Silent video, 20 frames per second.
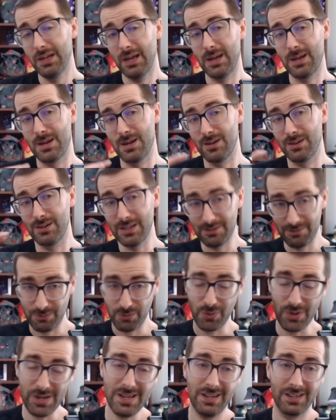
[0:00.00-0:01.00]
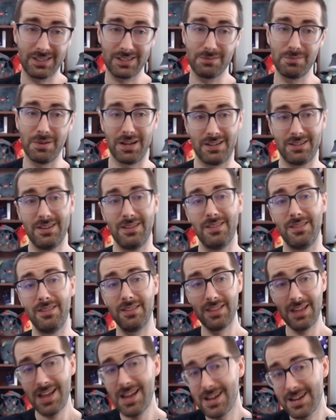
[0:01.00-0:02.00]
And if we expect
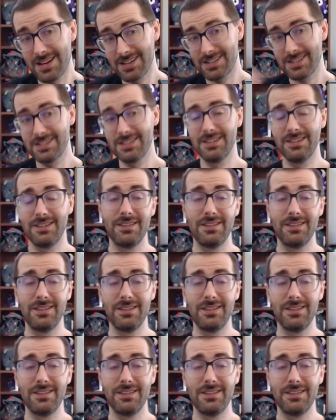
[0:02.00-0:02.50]
that,